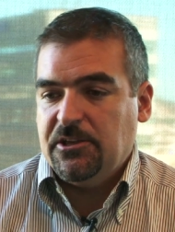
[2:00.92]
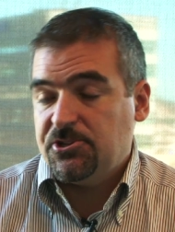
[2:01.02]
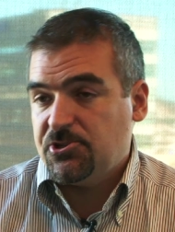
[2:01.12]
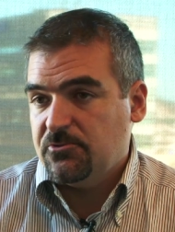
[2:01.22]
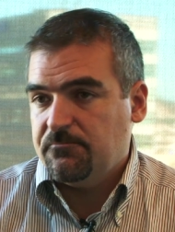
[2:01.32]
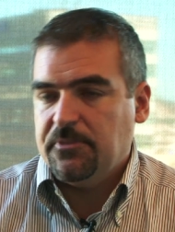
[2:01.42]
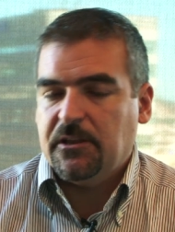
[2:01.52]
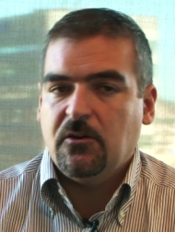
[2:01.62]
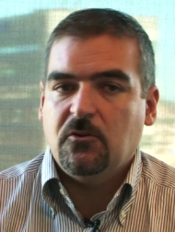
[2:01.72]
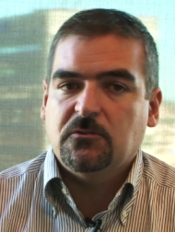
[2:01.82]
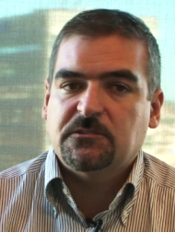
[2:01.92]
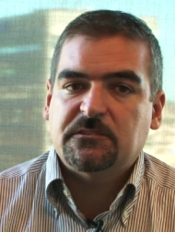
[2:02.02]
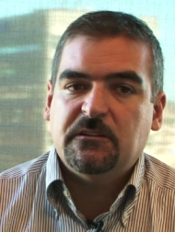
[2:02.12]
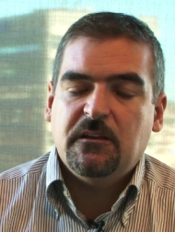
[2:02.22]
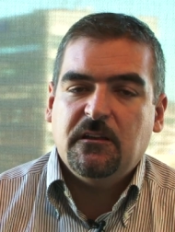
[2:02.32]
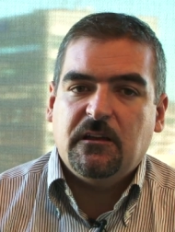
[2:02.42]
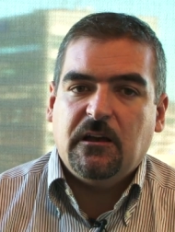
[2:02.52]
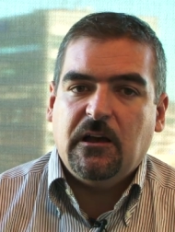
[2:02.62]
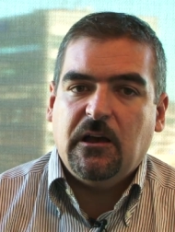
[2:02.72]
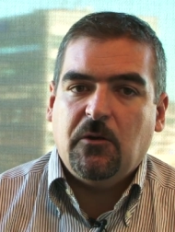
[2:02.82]
issue because
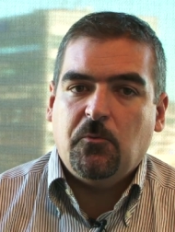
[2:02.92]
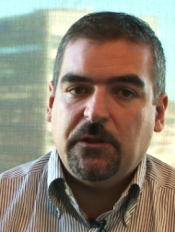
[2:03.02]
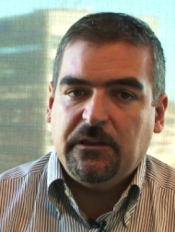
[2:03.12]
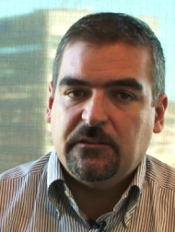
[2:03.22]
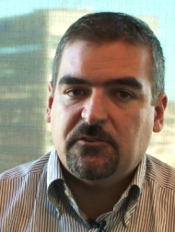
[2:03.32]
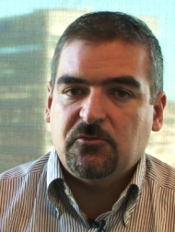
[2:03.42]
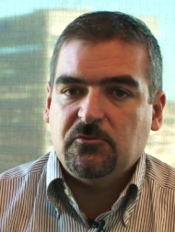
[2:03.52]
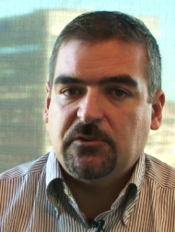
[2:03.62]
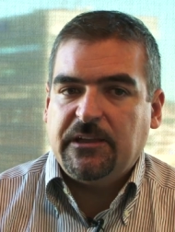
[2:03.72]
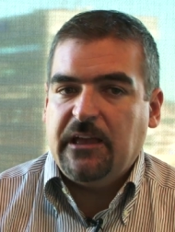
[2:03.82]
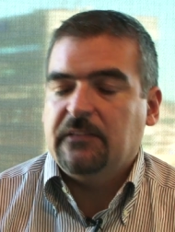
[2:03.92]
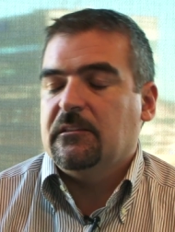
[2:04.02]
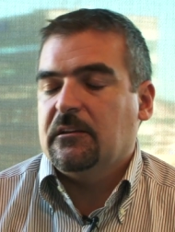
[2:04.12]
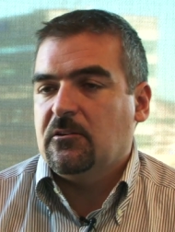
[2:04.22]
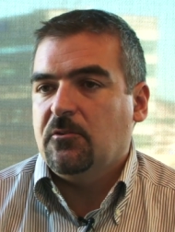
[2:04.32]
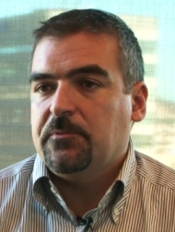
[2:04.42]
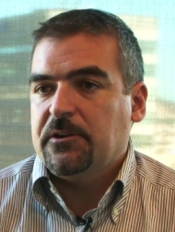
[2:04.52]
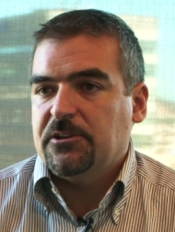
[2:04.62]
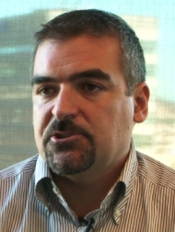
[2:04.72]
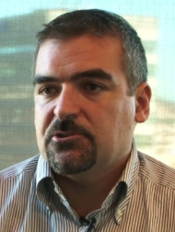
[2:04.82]
uh, we need to gain the
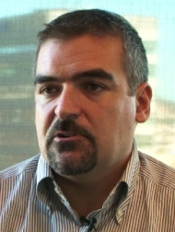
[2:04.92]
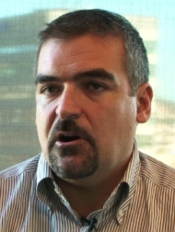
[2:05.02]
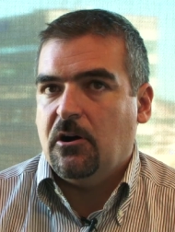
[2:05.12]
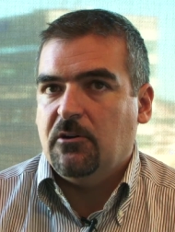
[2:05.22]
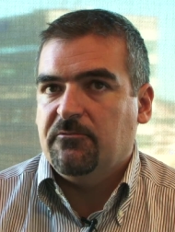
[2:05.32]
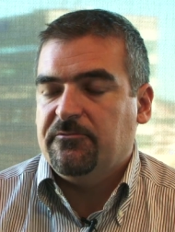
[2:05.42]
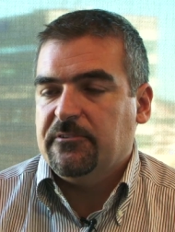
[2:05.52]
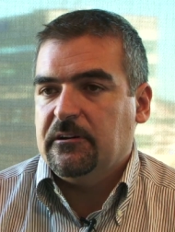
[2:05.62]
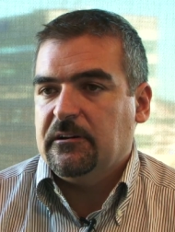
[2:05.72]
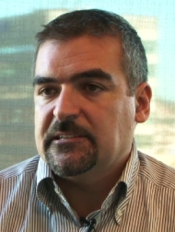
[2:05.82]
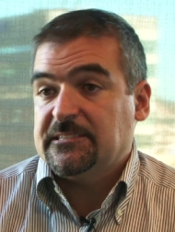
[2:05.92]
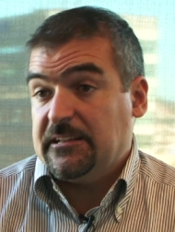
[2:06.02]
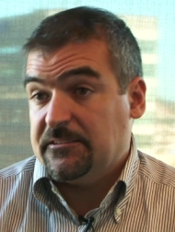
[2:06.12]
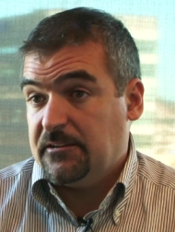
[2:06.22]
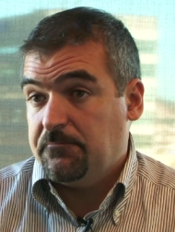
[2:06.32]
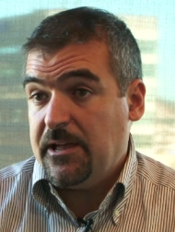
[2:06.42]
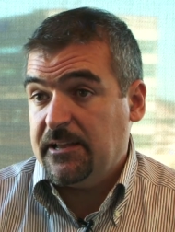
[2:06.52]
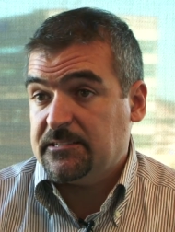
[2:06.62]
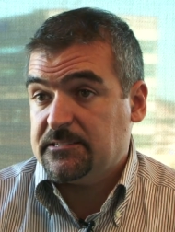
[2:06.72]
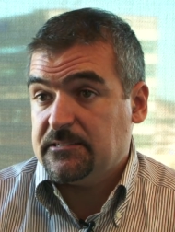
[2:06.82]
cooperation of uh, central
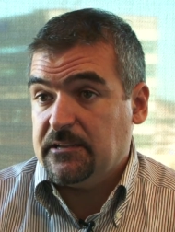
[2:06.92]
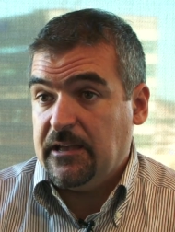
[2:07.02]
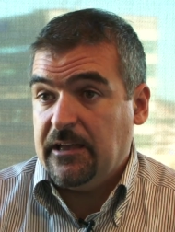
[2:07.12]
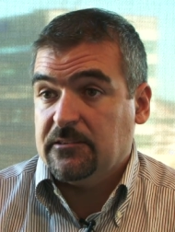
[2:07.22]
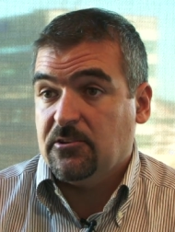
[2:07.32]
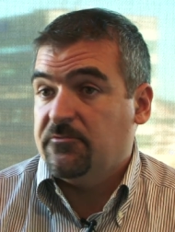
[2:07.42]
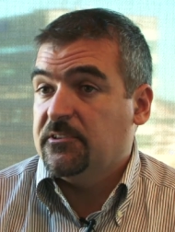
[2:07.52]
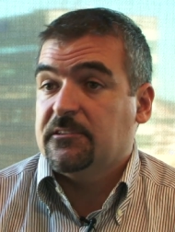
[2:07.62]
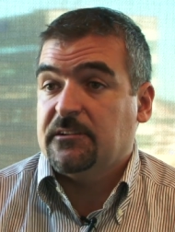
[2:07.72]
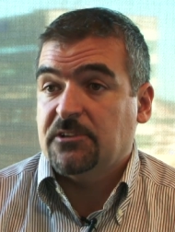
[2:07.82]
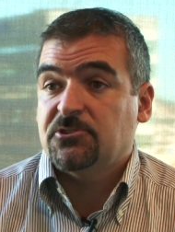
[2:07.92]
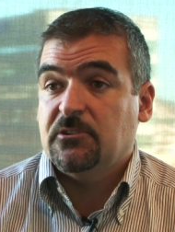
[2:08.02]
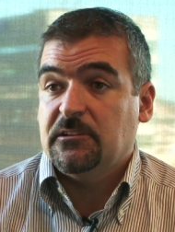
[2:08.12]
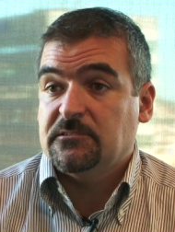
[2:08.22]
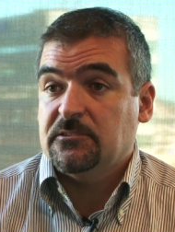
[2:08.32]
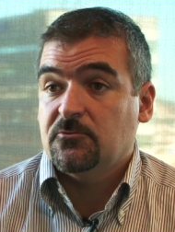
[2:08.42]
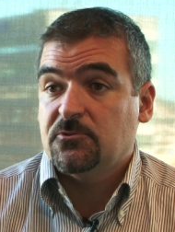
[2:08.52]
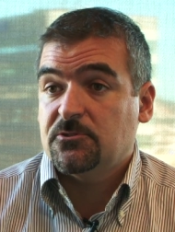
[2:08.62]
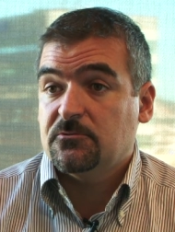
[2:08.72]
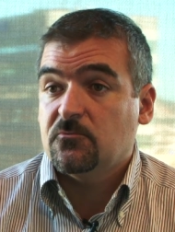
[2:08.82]
banks and of international
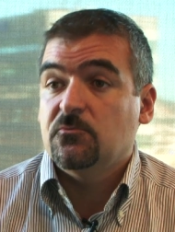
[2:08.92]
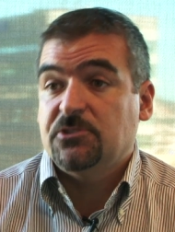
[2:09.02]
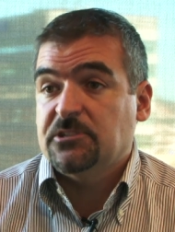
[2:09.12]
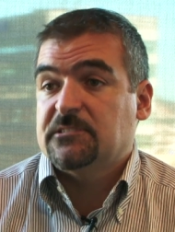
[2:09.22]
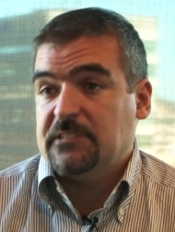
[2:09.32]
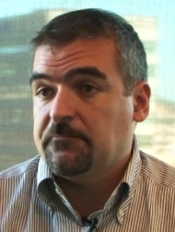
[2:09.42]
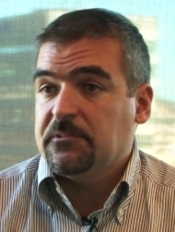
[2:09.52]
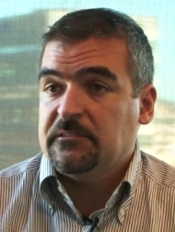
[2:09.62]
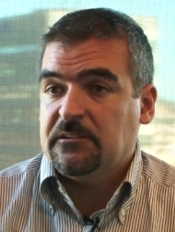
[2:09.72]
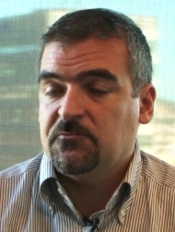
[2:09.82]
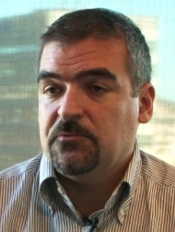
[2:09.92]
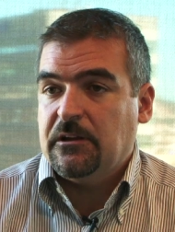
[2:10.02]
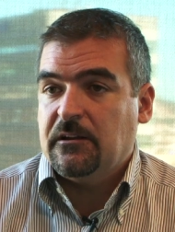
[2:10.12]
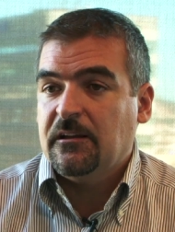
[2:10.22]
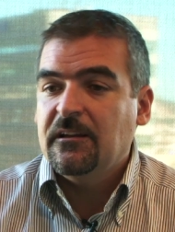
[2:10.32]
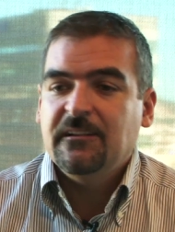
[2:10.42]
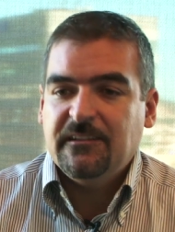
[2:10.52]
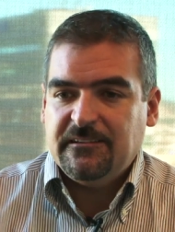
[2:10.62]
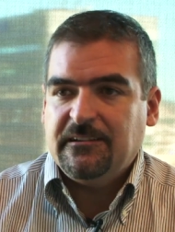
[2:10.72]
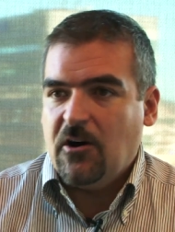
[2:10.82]
institutions, which is something that we are
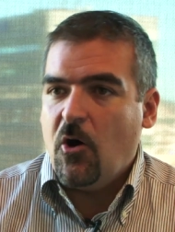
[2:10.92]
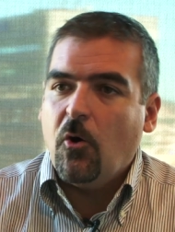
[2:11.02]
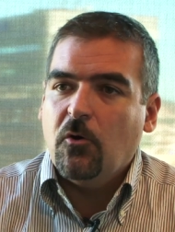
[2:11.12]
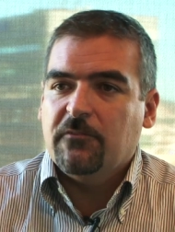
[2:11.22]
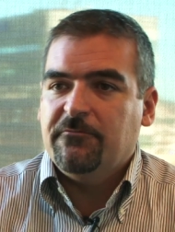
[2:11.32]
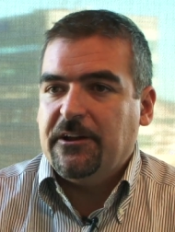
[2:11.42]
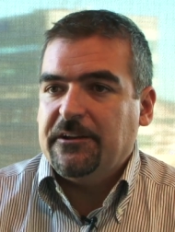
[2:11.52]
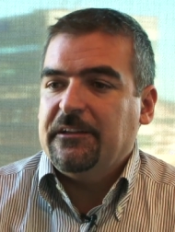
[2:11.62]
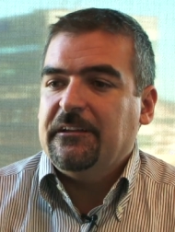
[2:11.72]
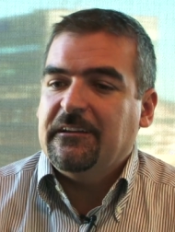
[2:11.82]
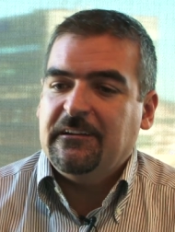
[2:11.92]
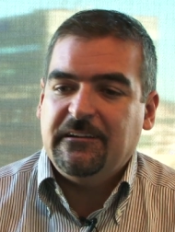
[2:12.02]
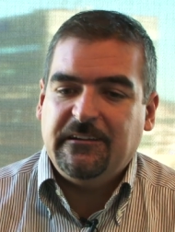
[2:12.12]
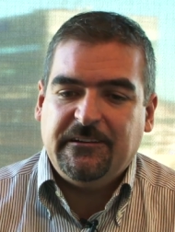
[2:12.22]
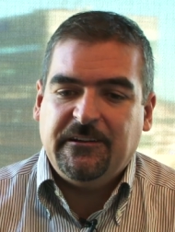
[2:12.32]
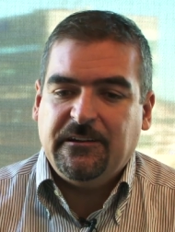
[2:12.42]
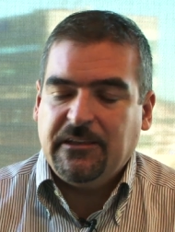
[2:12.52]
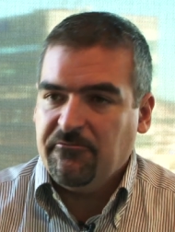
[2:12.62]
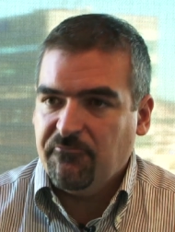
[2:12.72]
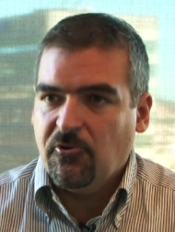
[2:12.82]
all very uh,
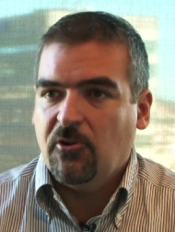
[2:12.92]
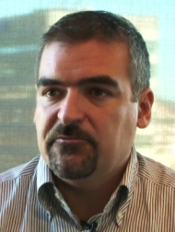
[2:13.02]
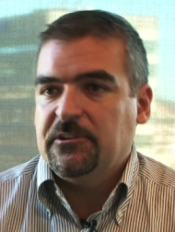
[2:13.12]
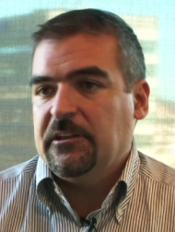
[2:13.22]
involved